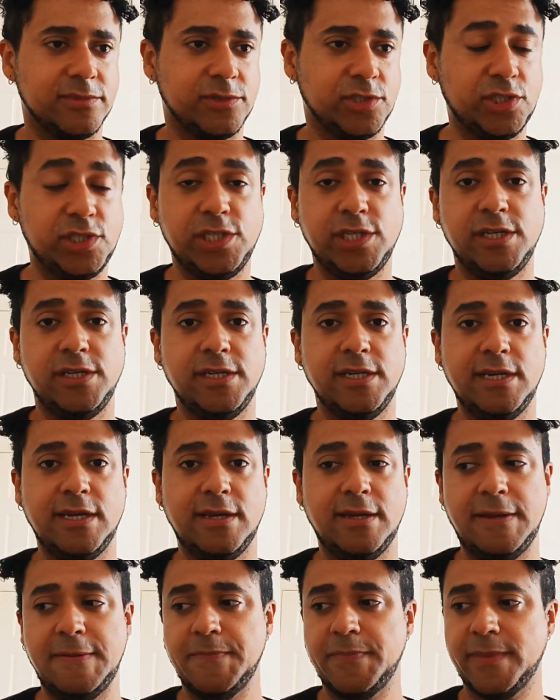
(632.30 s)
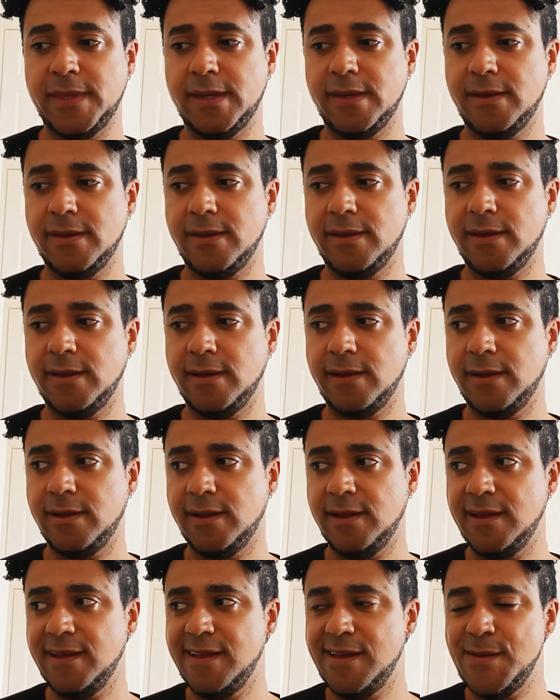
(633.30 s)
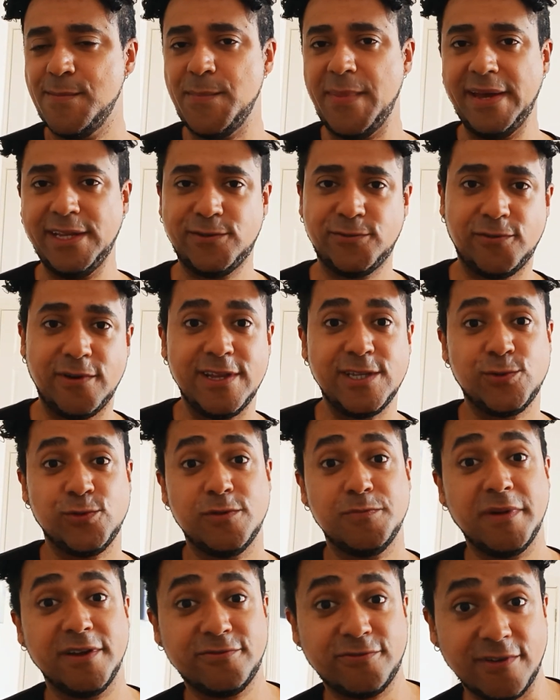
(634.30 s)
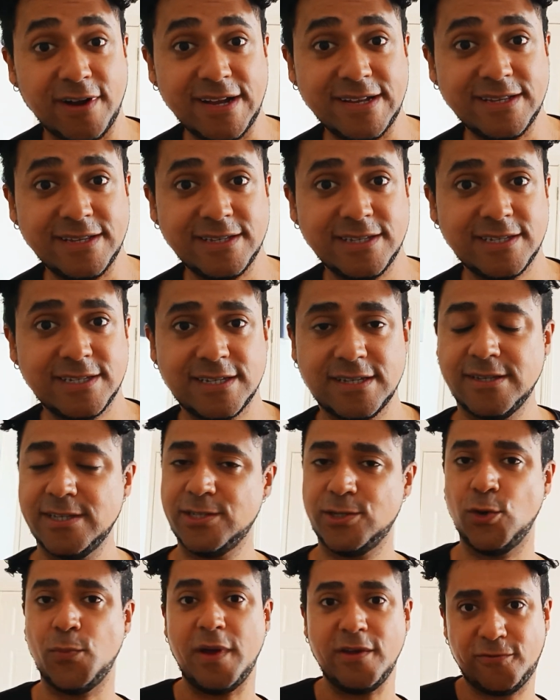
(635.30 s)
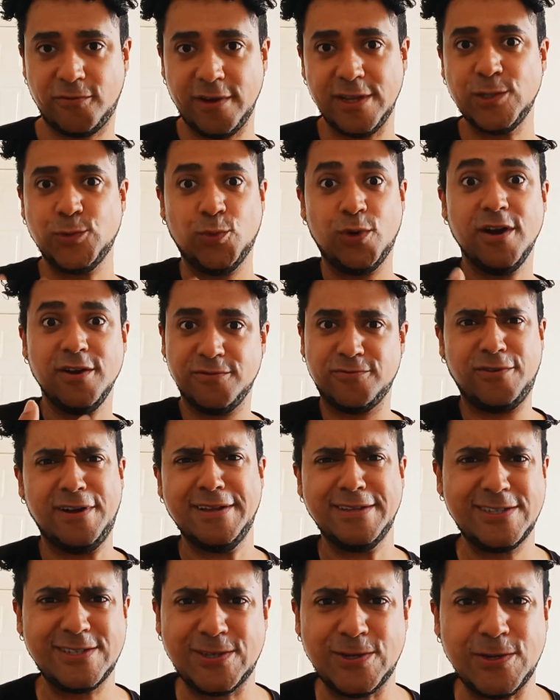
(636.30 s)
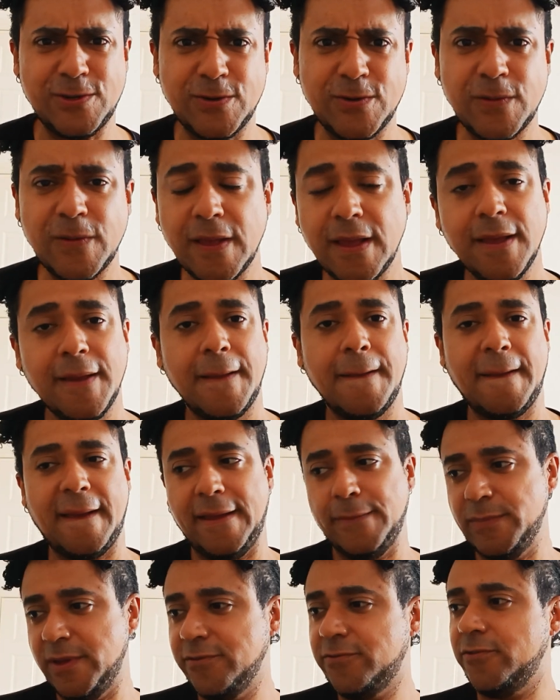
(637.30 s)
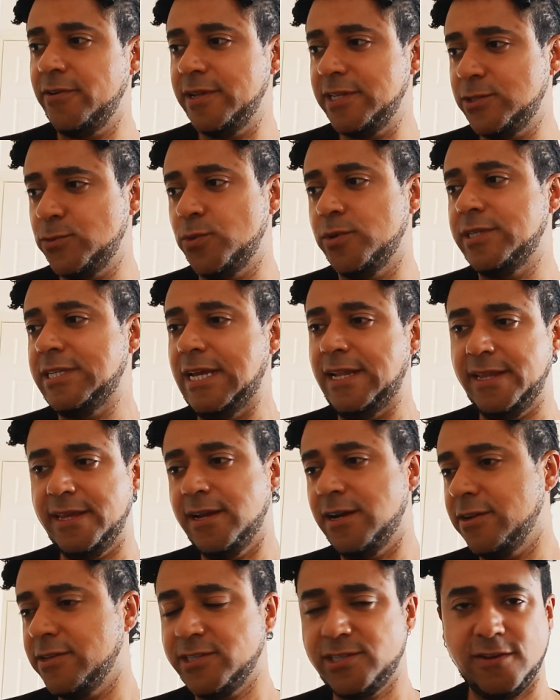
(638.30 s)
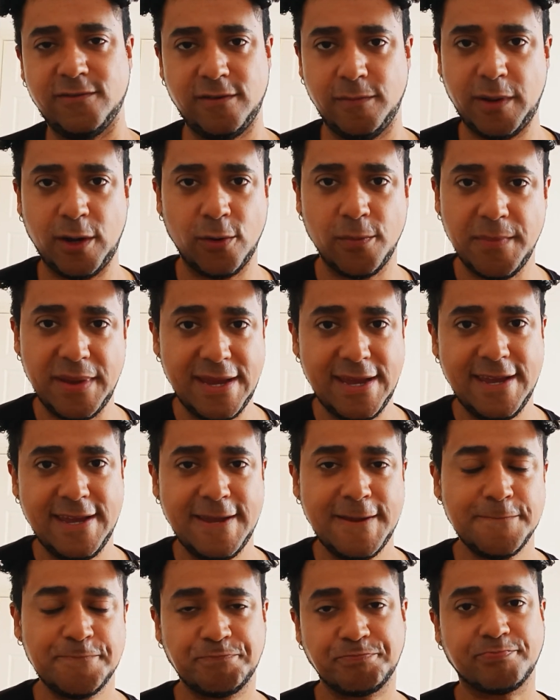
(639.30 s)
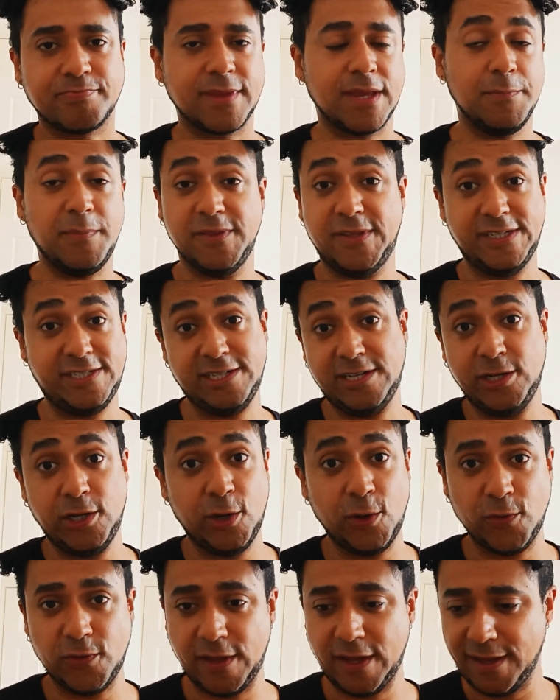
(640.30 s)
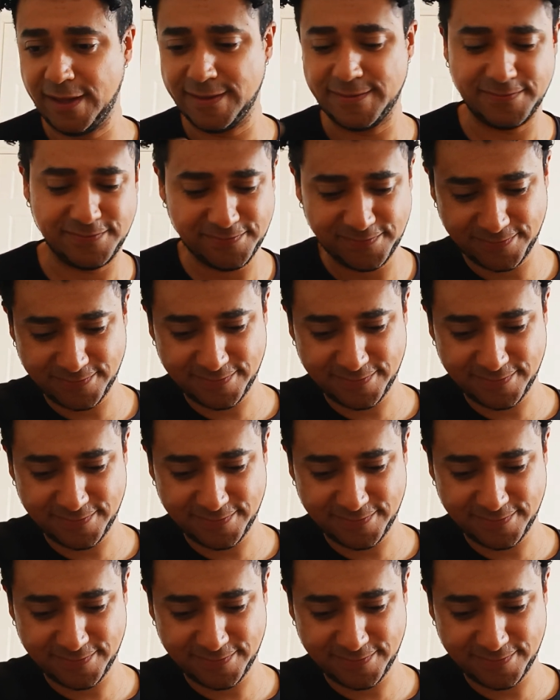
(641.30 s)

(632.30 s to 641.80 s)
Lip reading: she made friends with my friends. So my friends were her friends too. And my friends were telling her stuff about me, but they didn't know that